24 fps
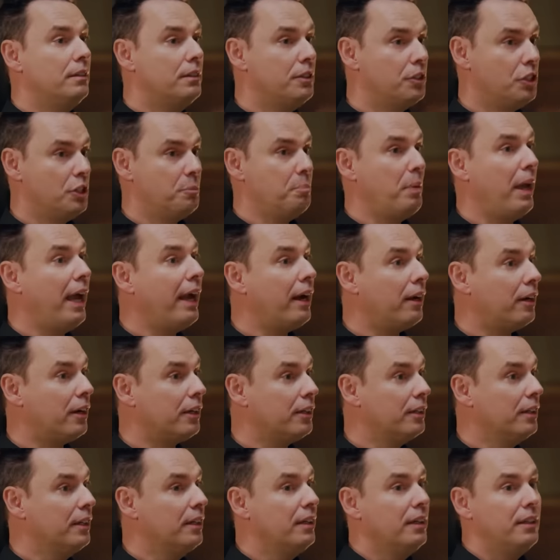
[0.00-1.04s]

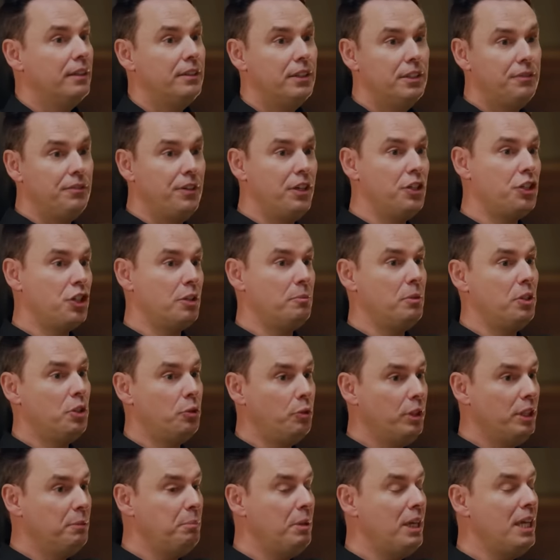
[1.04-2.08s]
despair, division
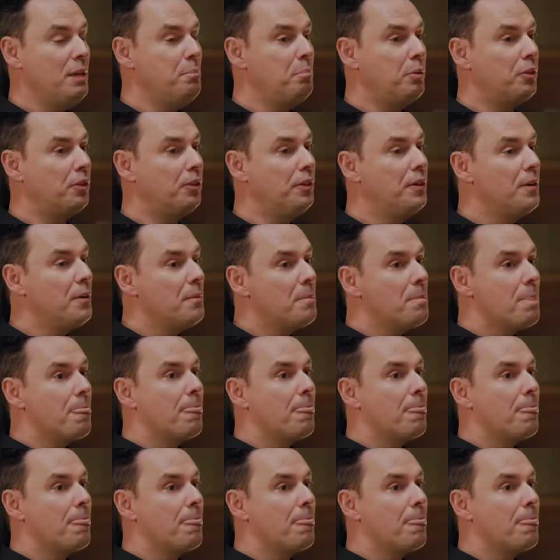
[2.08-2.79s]
between people.